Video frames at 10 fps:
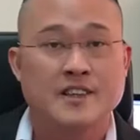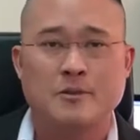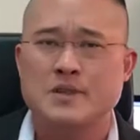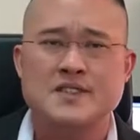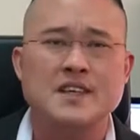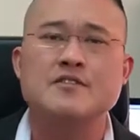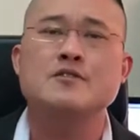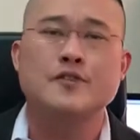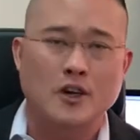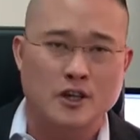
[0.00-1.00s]
be several
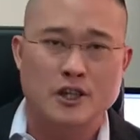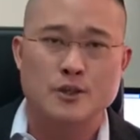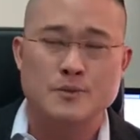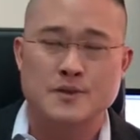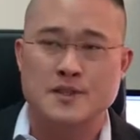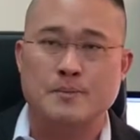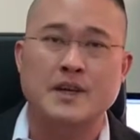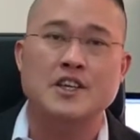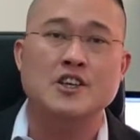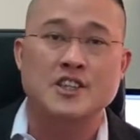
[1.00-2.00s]
volumes
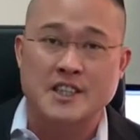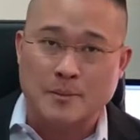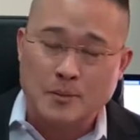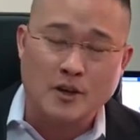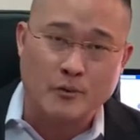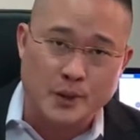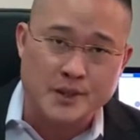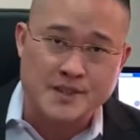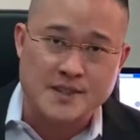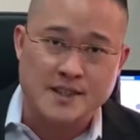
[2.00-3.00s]
depending on the number of
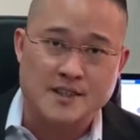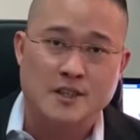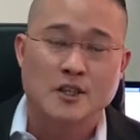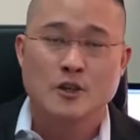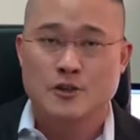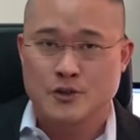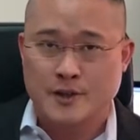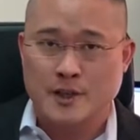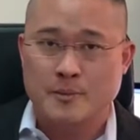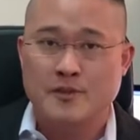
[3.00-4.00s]
witnesses. So
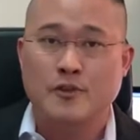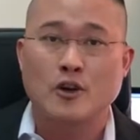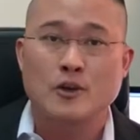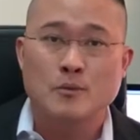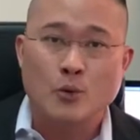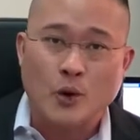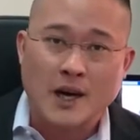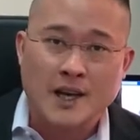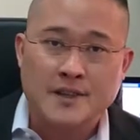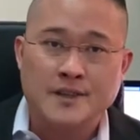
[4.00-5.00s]
there'll be volume
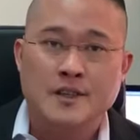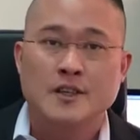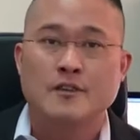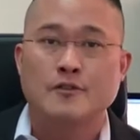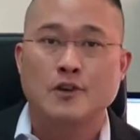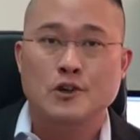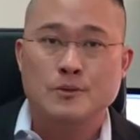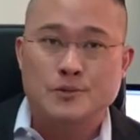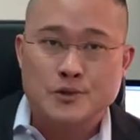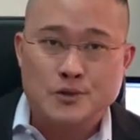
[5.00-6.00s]
1,
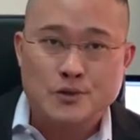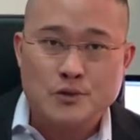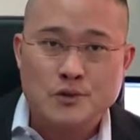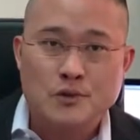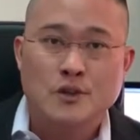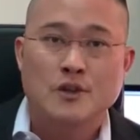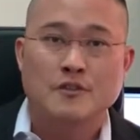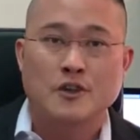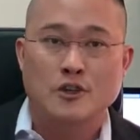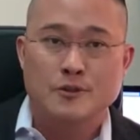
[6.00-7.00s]
volume 2,
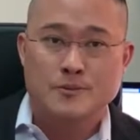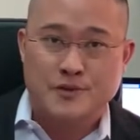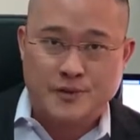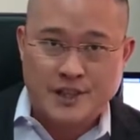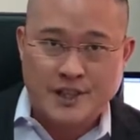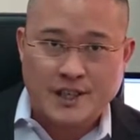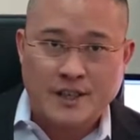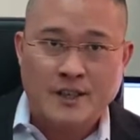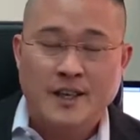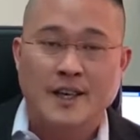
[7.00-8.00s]
volume
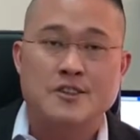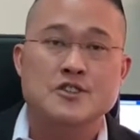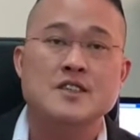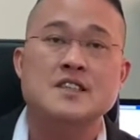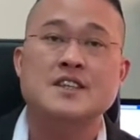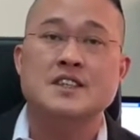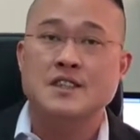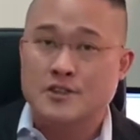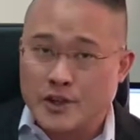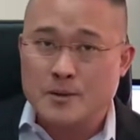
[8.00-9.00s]
3, and just like the
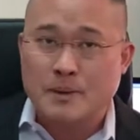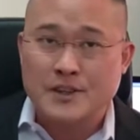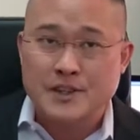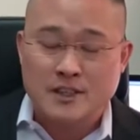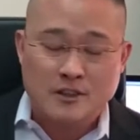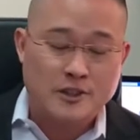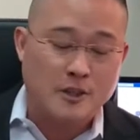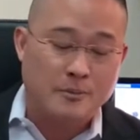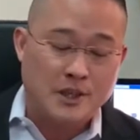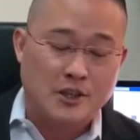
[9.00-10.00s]
agreed bundle,
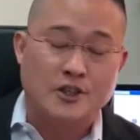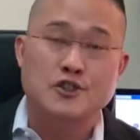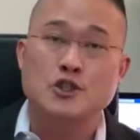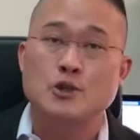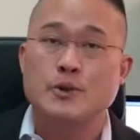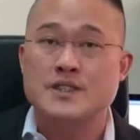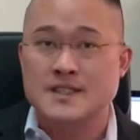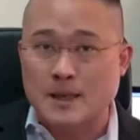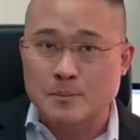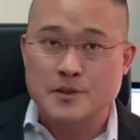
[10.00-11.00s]
there'll be continuous
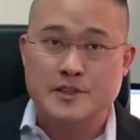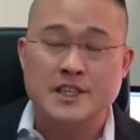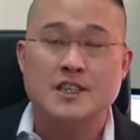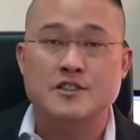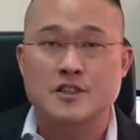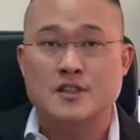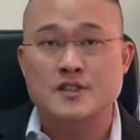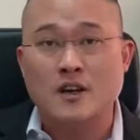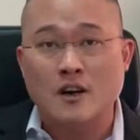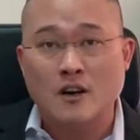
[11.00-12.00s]
numbering across
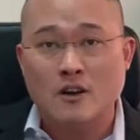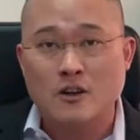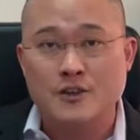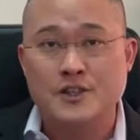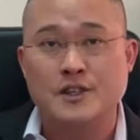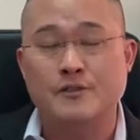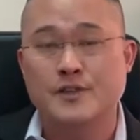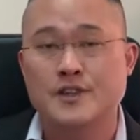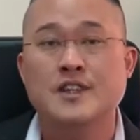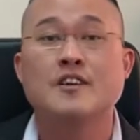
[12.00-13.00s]
all the
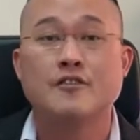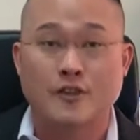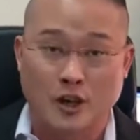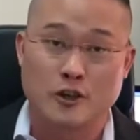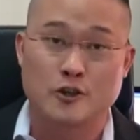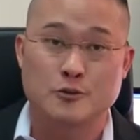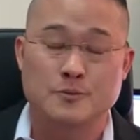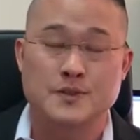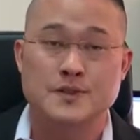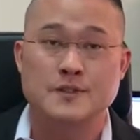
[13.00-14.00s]
different
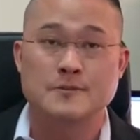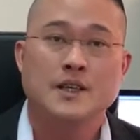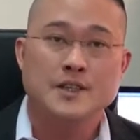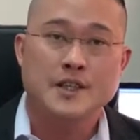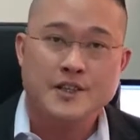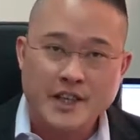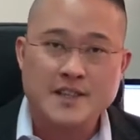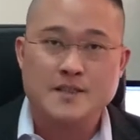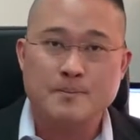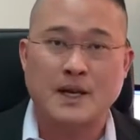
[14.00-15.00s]
volumes. The
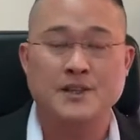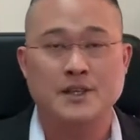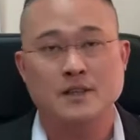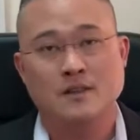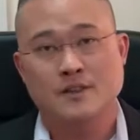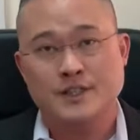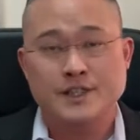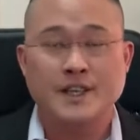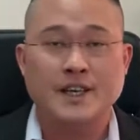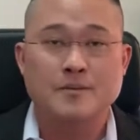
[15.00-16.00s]
next bundle
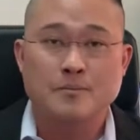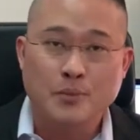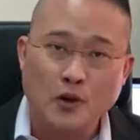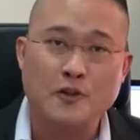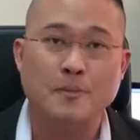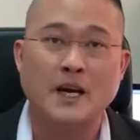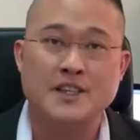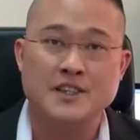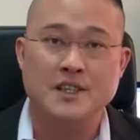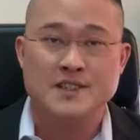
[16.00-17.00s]
that both
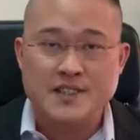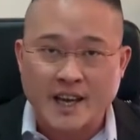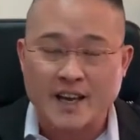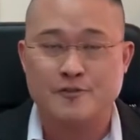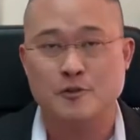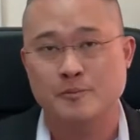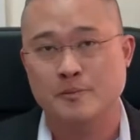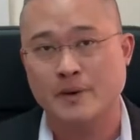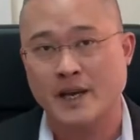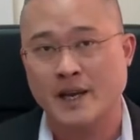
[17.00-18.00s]
parties have to
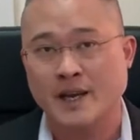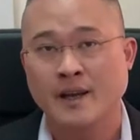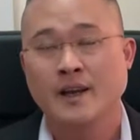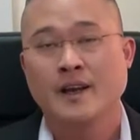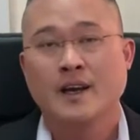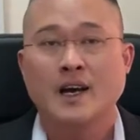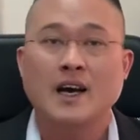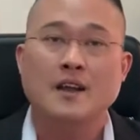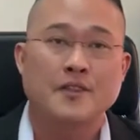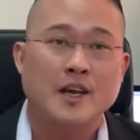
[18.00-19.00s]
prepare
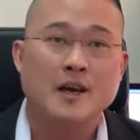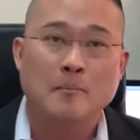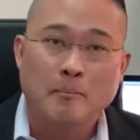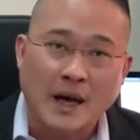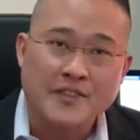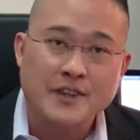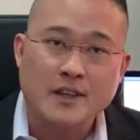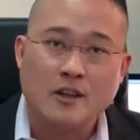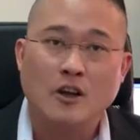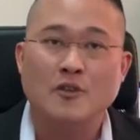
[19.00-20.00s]
are the
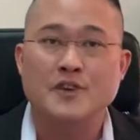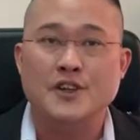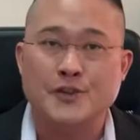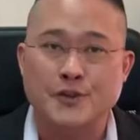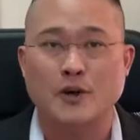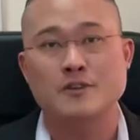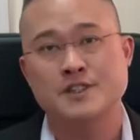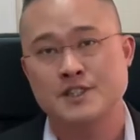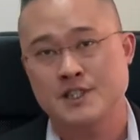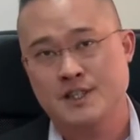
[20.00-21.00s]
bundle of
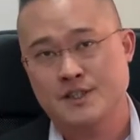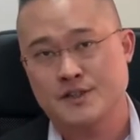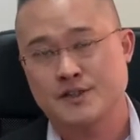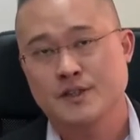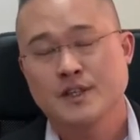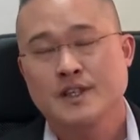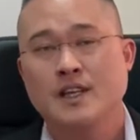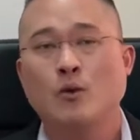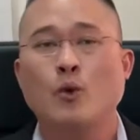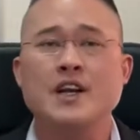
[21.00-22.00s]
authorities.
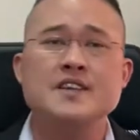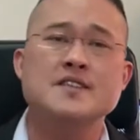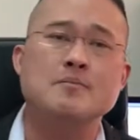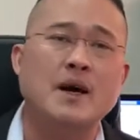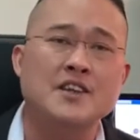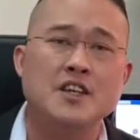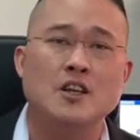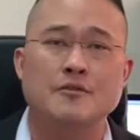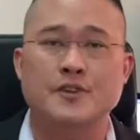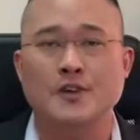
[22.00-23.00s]
Now, what is a bundle
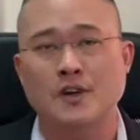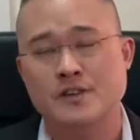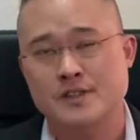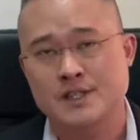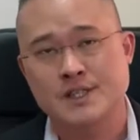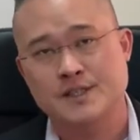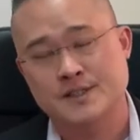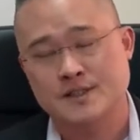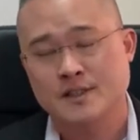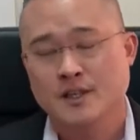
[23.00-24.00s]
of
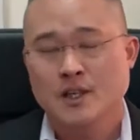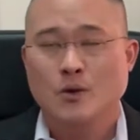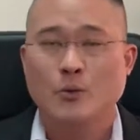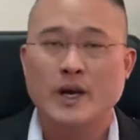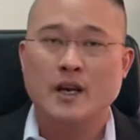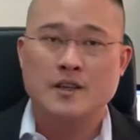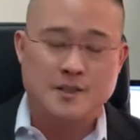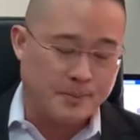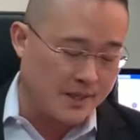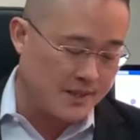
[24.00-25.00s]
authorities? Well,
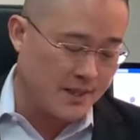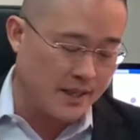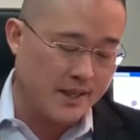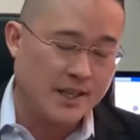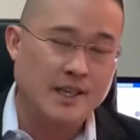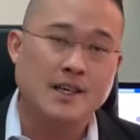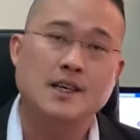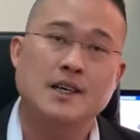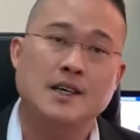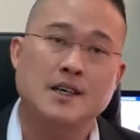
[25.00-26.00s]
it's basically
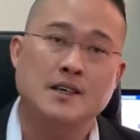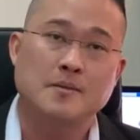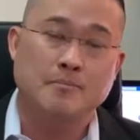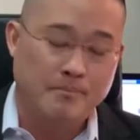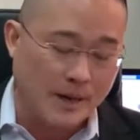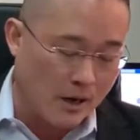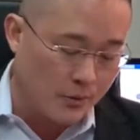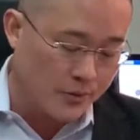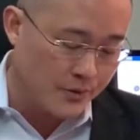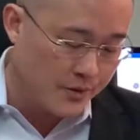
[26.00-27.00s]
a
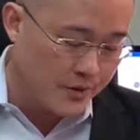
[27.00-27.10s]
bound